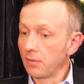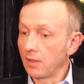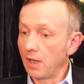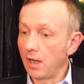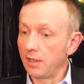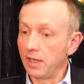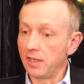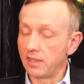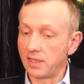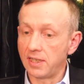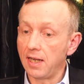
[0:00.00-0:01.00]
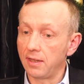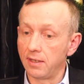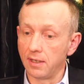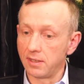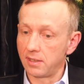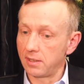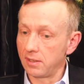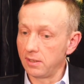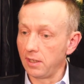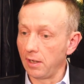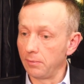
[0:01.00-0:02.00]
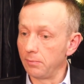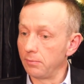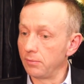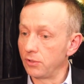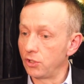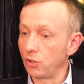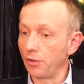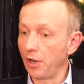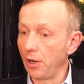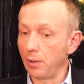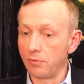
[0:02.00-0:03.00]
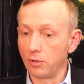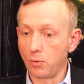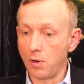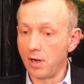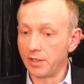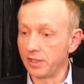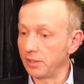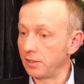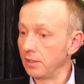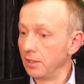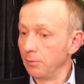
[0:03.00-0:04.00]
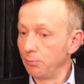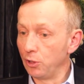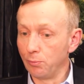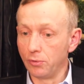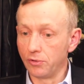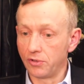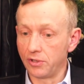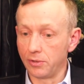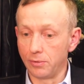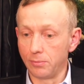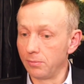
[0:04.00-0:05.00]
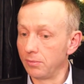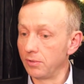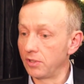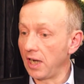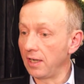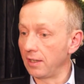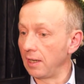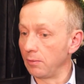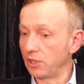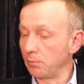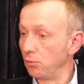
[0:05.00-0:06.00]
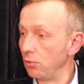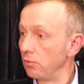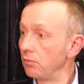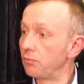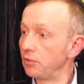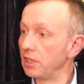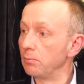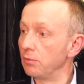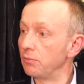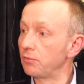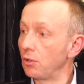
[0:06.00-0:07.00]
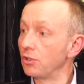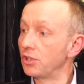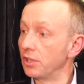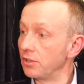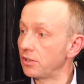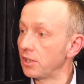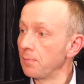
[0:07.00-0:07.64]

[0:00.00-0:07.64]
And it's said that John Owen required his pupils to say that they would support freedom of conscience.